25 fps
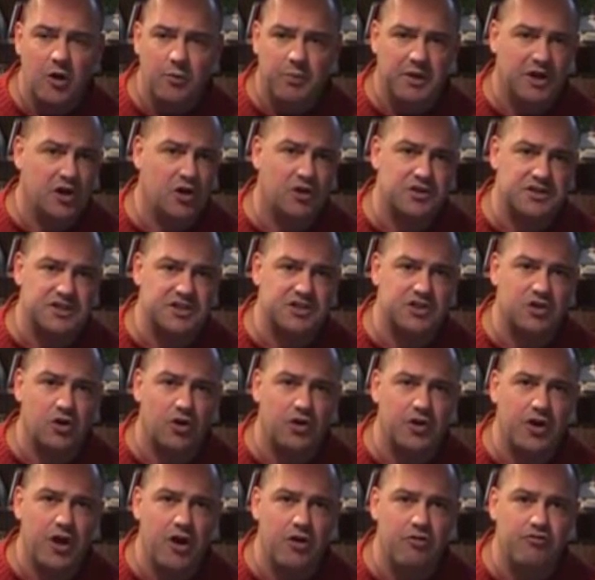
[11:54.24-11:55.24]
Because it's
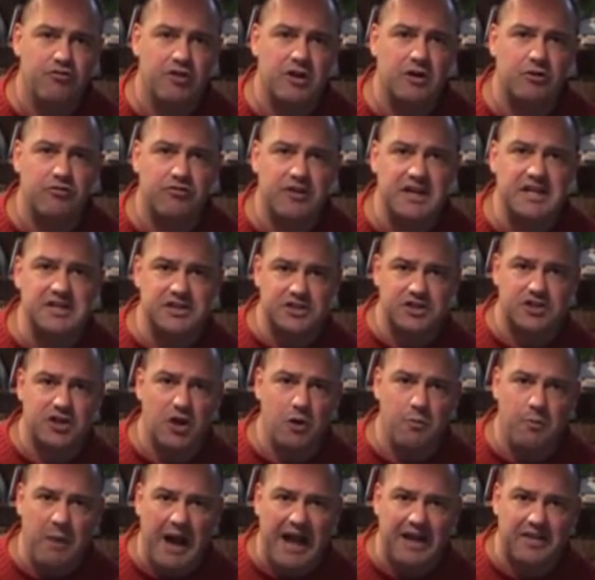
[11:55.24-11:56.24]
got no real reason to
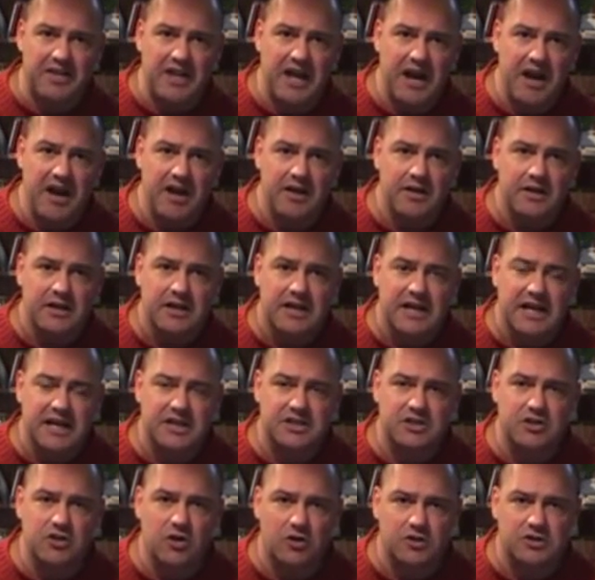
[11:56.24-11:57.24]
go back there,
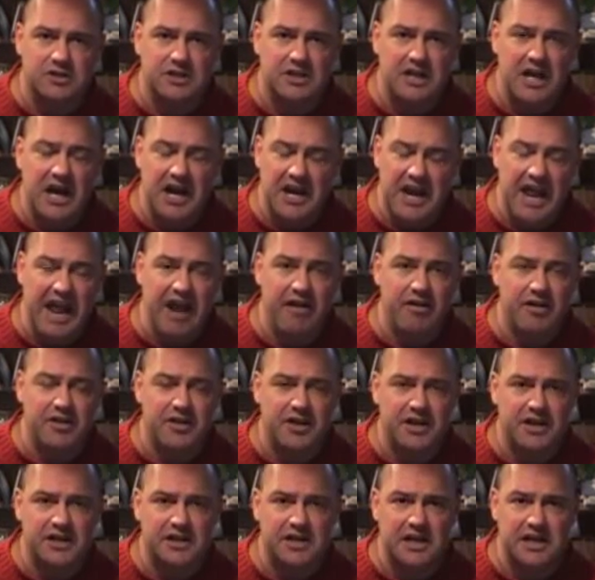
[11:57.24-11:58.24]
it's not an area
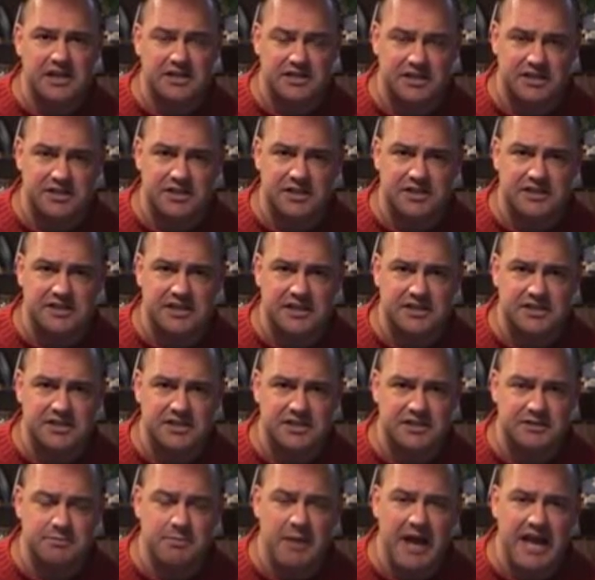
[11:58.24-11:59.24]
that it does
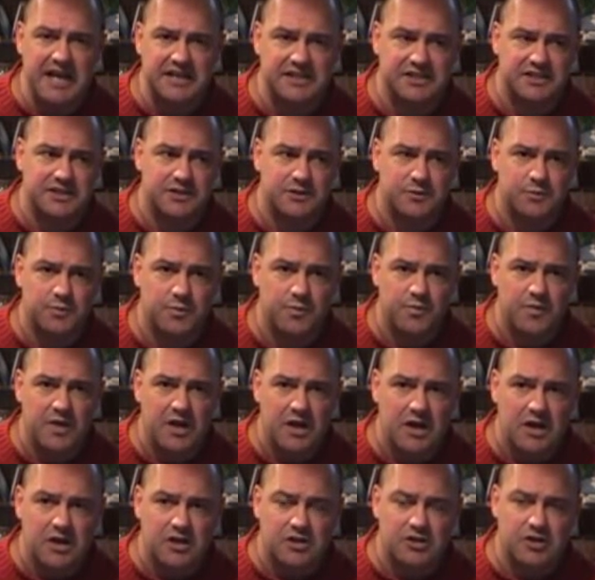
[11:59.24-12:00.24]
its mess.
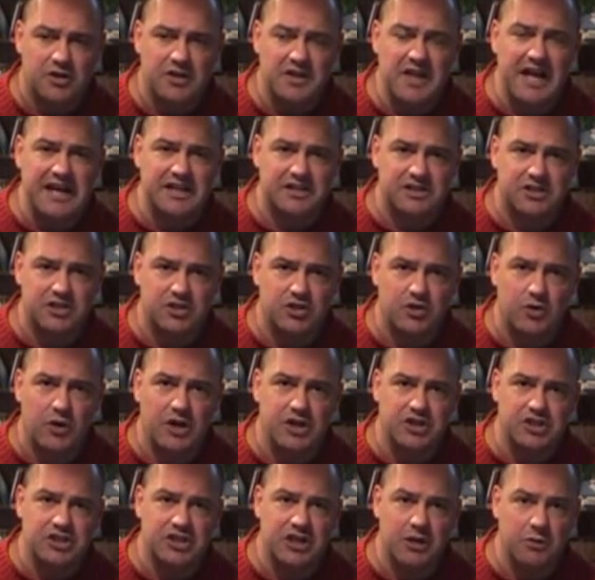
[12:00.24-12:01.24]
So in that
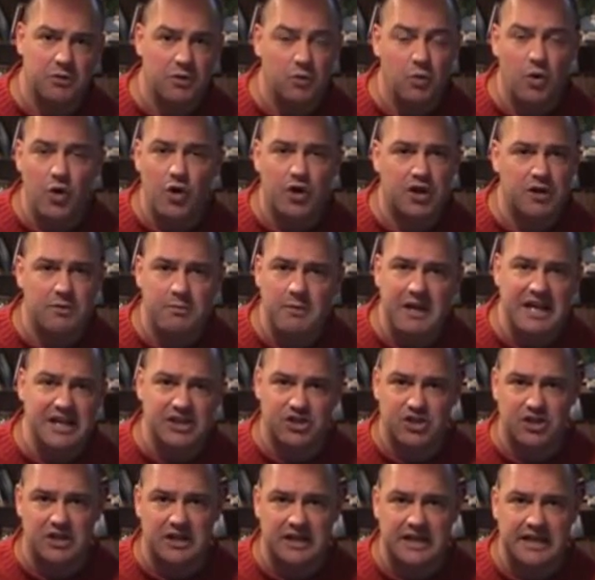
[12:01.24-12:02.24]
situation it will work
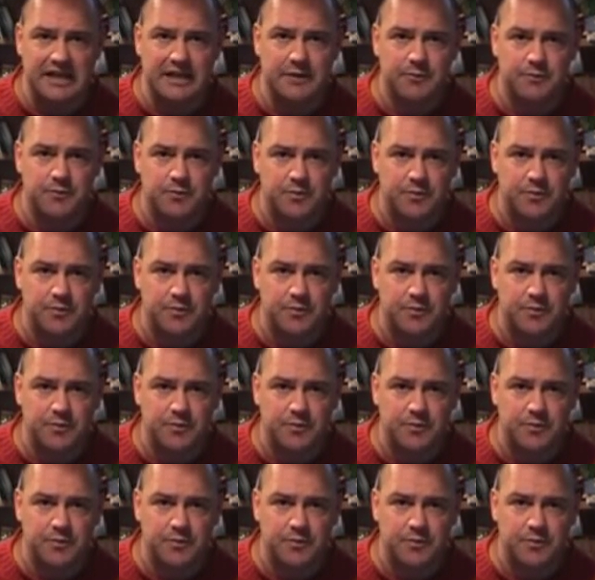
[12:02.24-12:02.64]
immediately.